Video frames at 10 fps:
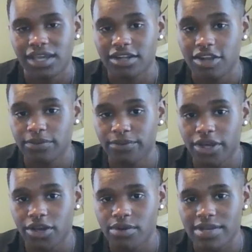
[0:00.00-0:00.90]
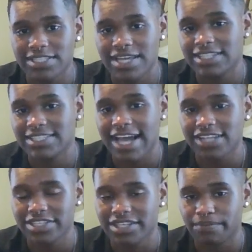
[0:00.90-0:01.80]
Another pro is that it's
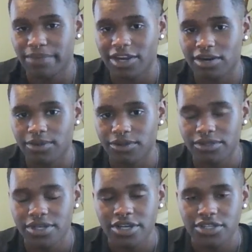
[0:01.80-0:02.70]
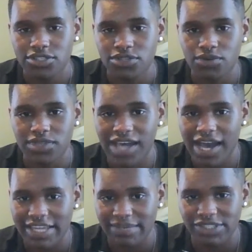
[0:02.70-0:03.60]
actually comparable to the
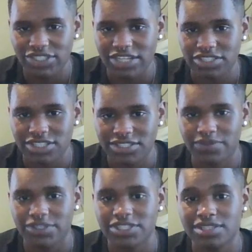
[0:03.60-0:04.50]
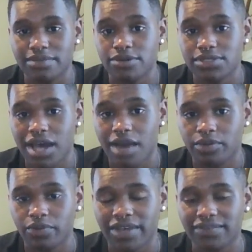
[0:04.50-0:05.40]
IM injections, which is the most
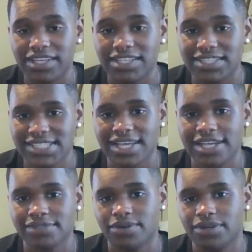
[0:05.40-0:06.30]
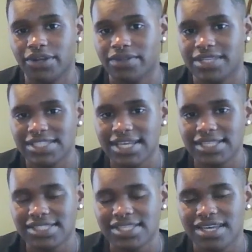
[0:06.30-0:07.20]
common way of getting testosterone here in the States,
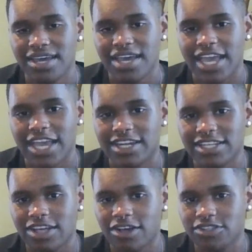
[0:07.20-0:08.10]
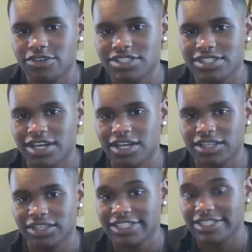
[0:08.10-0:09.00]
and it also is the
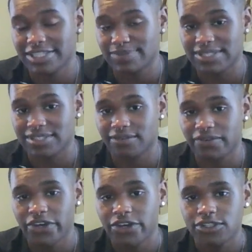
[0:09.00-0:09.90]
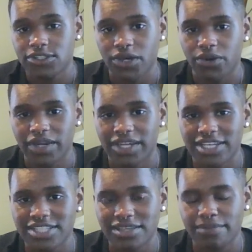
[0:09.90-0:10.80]
least expensive. So it
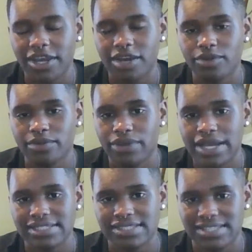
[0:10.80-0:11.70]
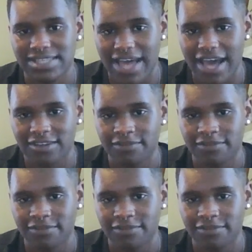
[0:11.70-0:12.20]
is comparable in price to that.